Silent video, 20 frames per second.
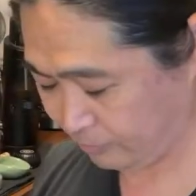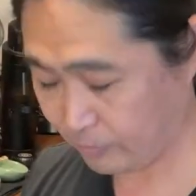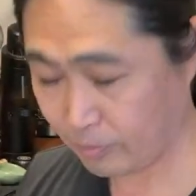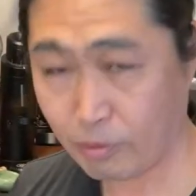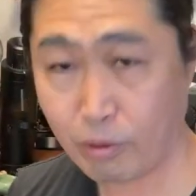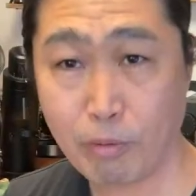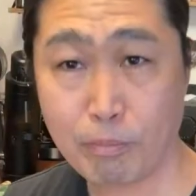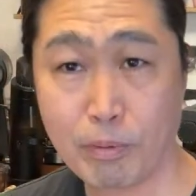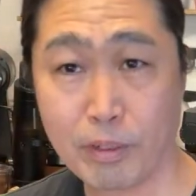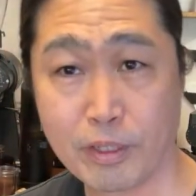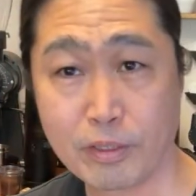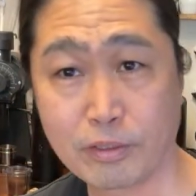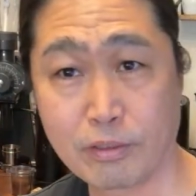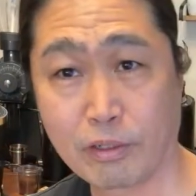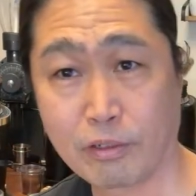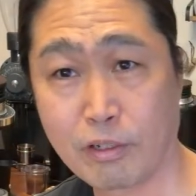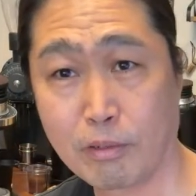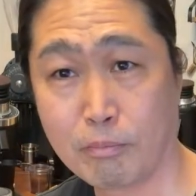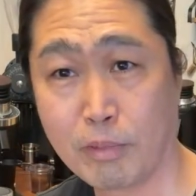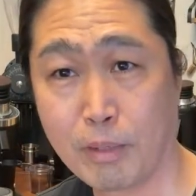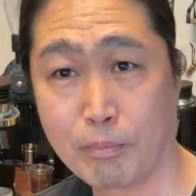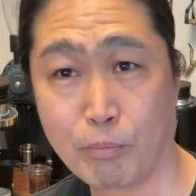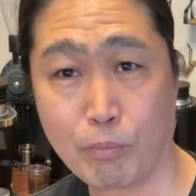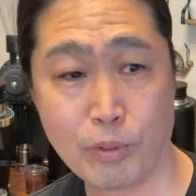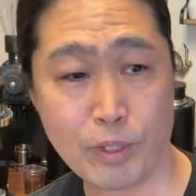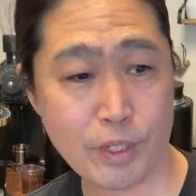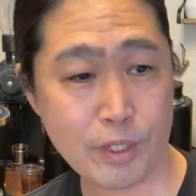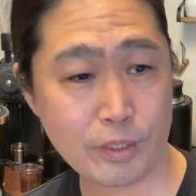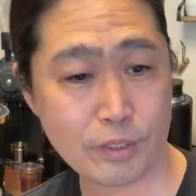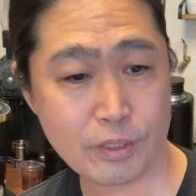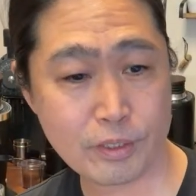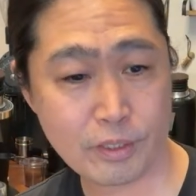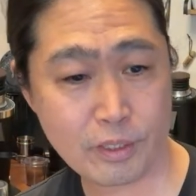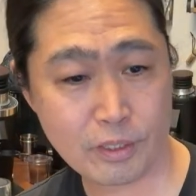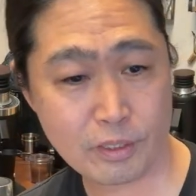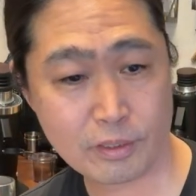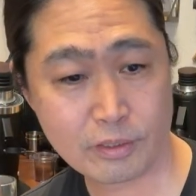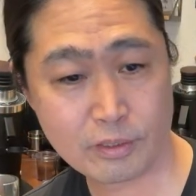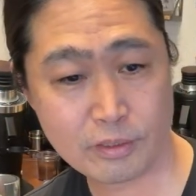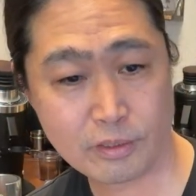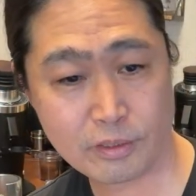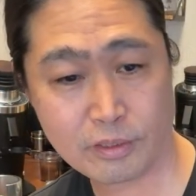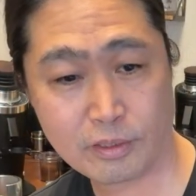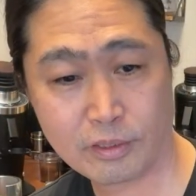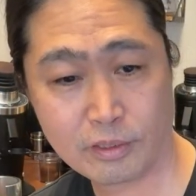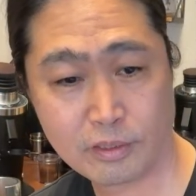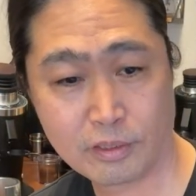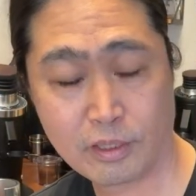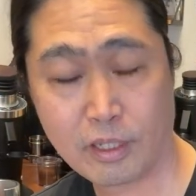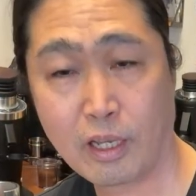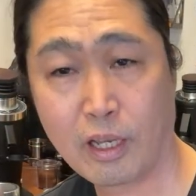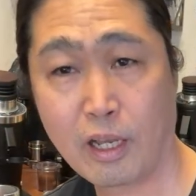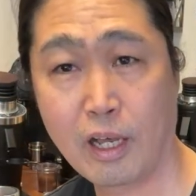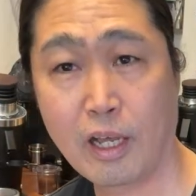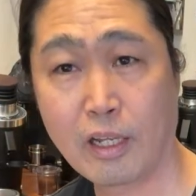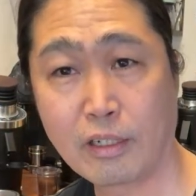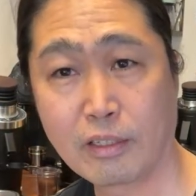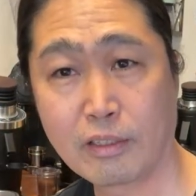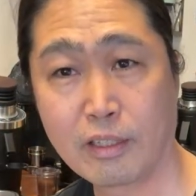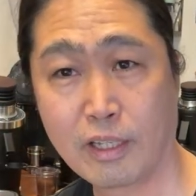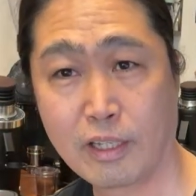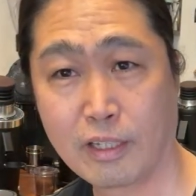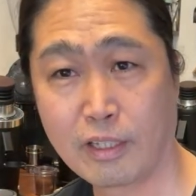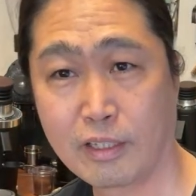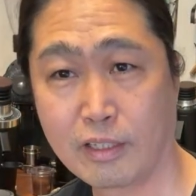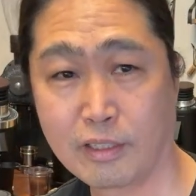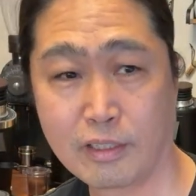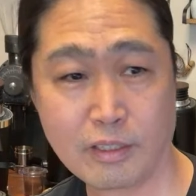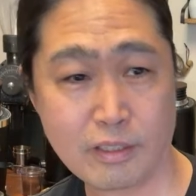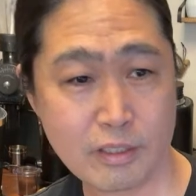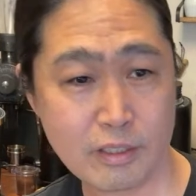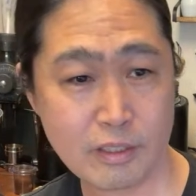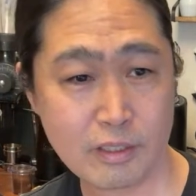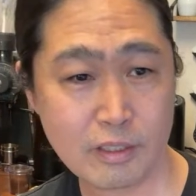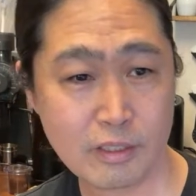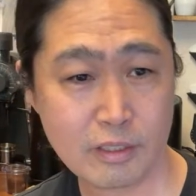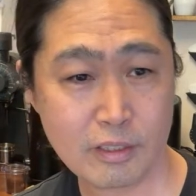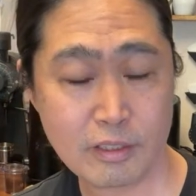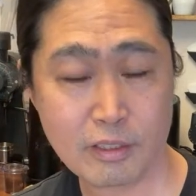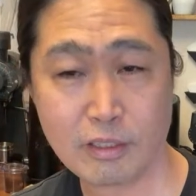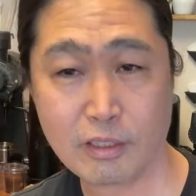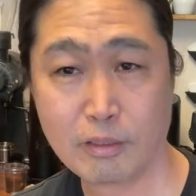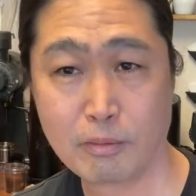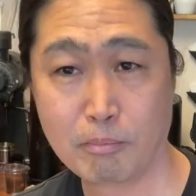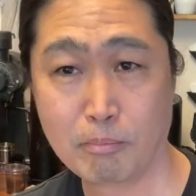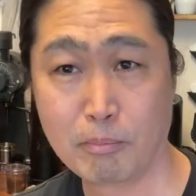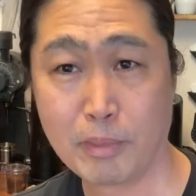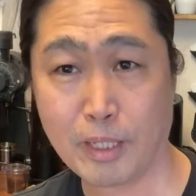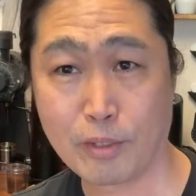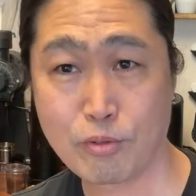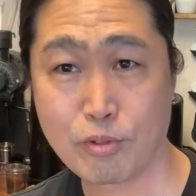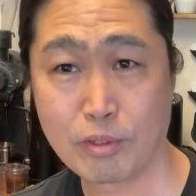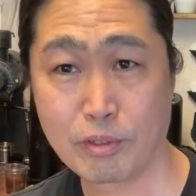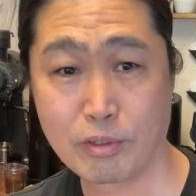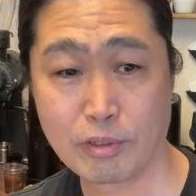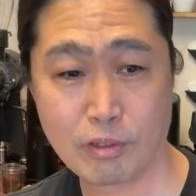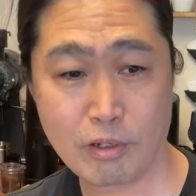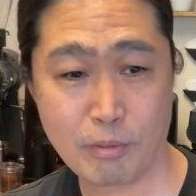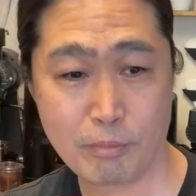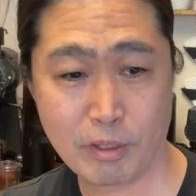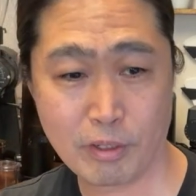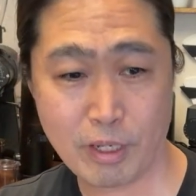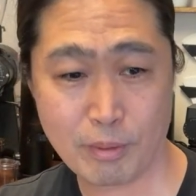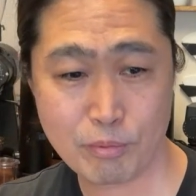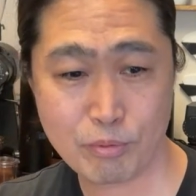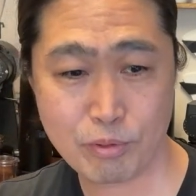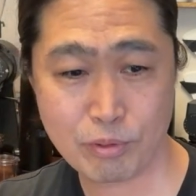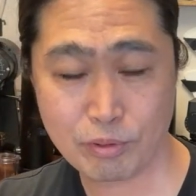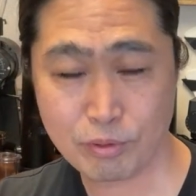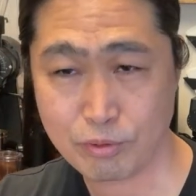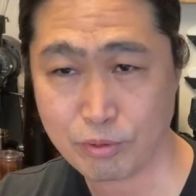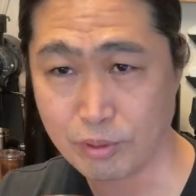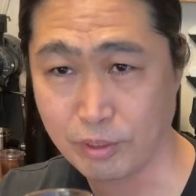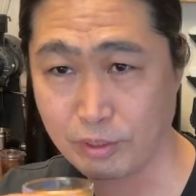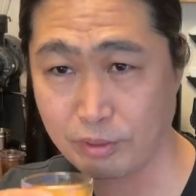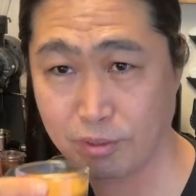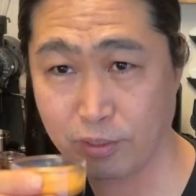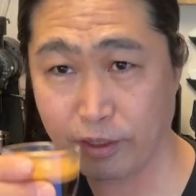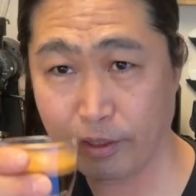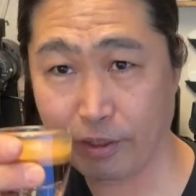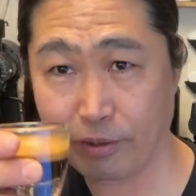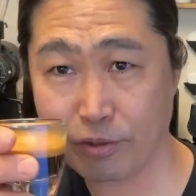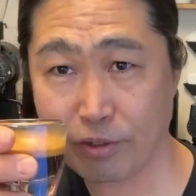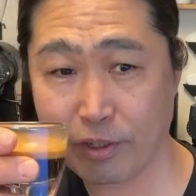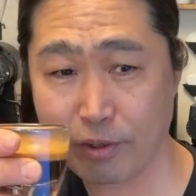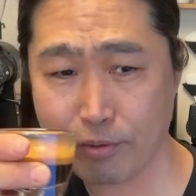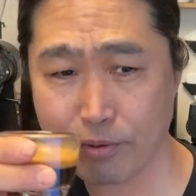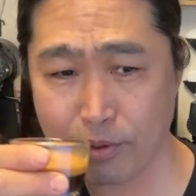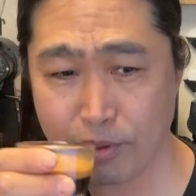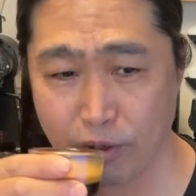Hopefully he's gonna come up with a holiday mix coming up soon. So here you go, cheers.